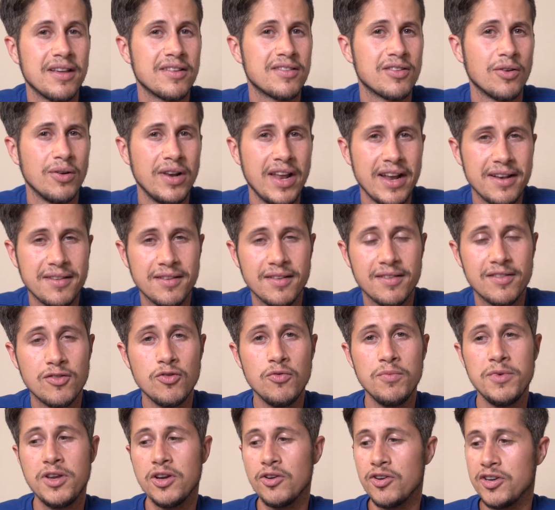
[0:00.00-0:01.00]
So let's
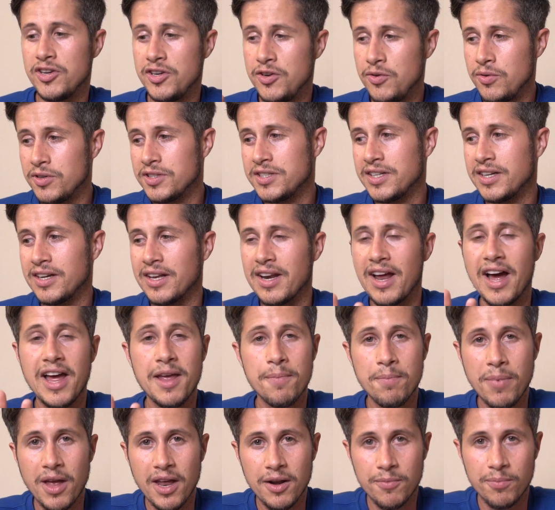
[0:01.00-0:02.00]
assume you're using an
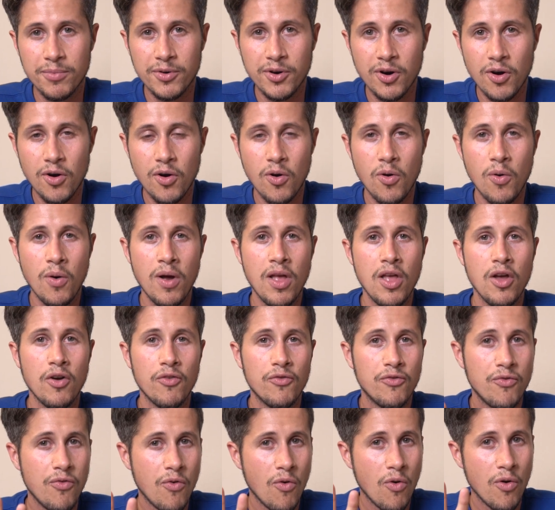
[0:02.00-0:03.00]
iPad Pro
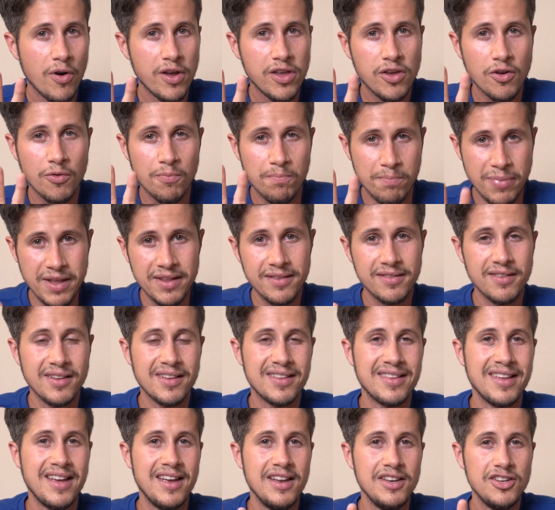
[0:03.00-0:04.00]
for your
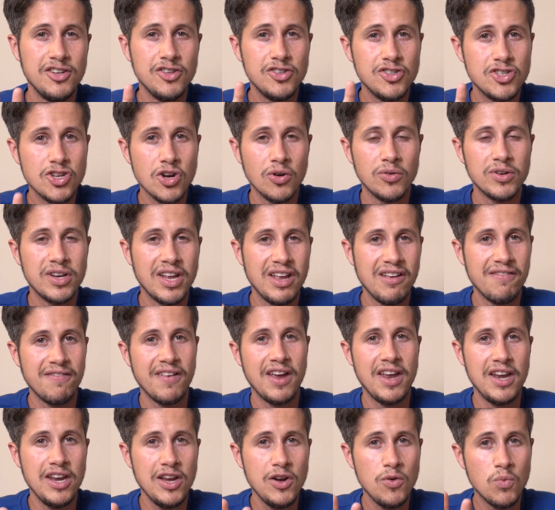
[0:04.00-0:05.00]
business and you don't have
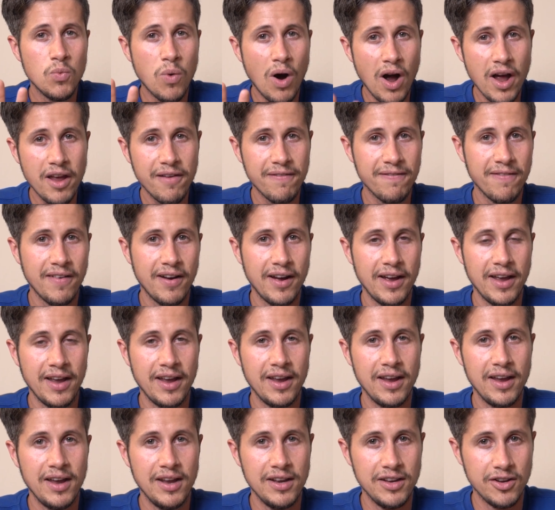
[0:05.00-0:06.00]
any Wi-Fi
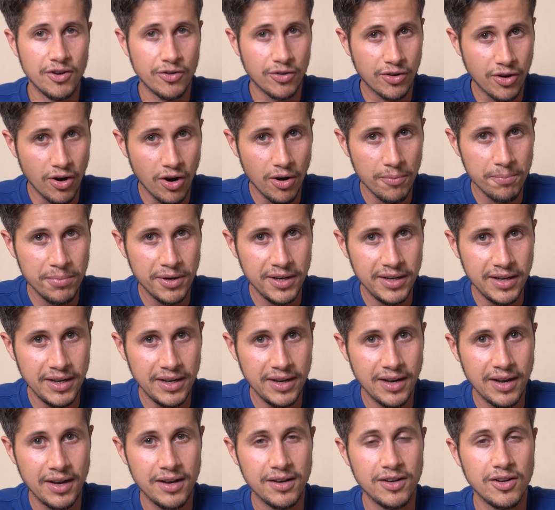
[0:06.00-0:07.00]
in your
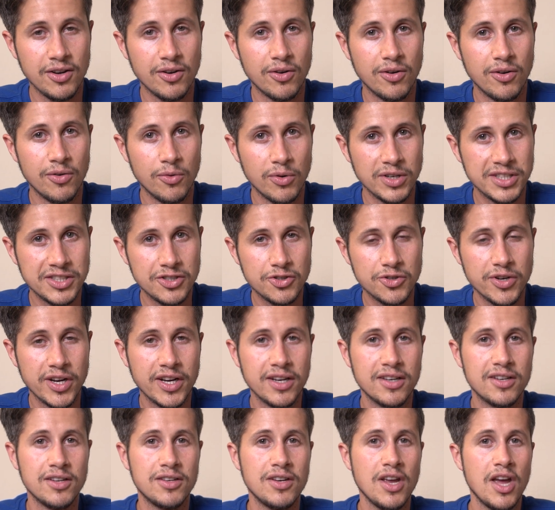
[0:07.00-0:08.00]
company and you're
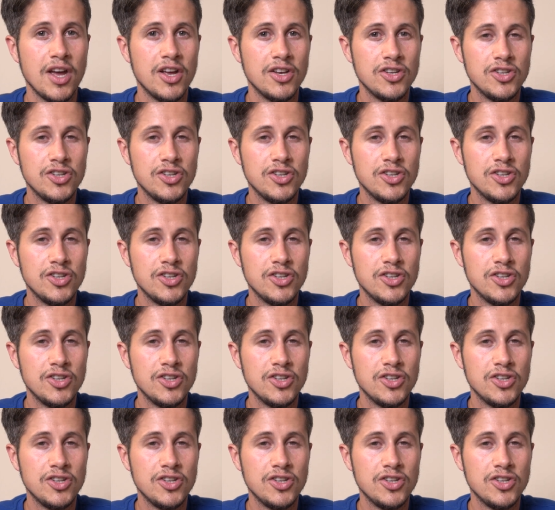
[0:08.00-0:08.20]
restricted